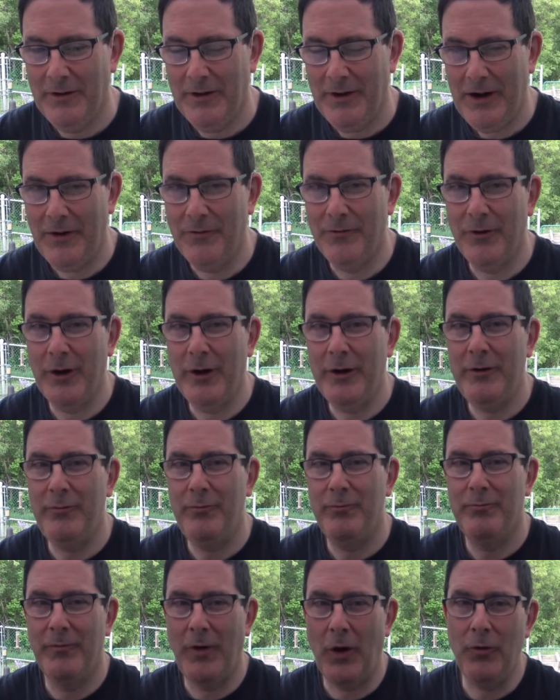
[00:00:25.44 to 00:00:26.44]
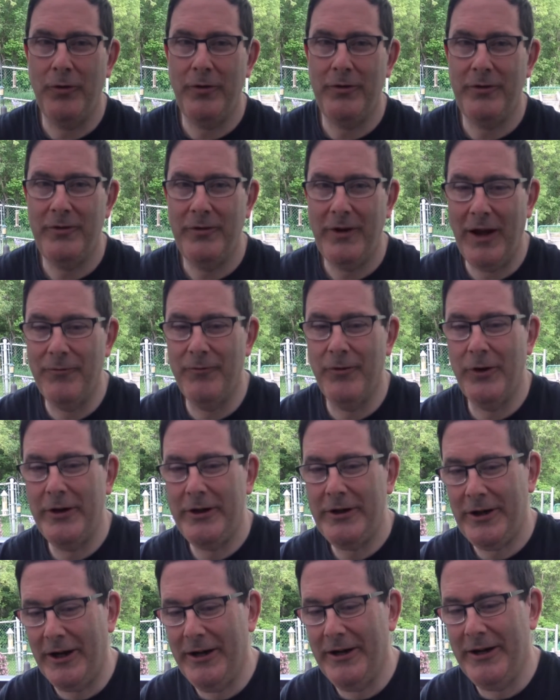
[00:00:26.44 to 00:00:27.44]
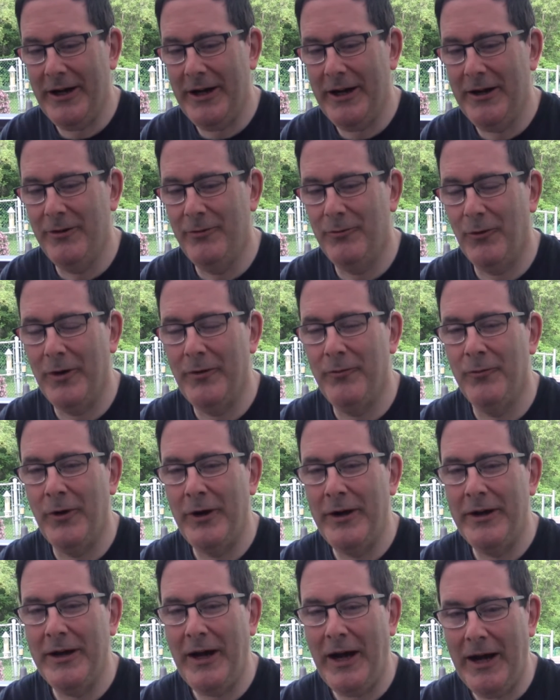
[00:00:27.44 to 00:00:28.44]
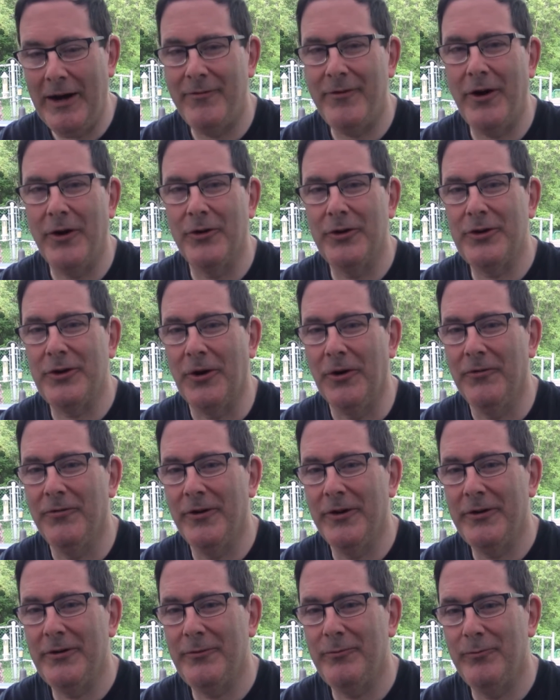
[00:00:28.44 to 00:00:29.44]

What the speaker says: Every Sunday when we have our service,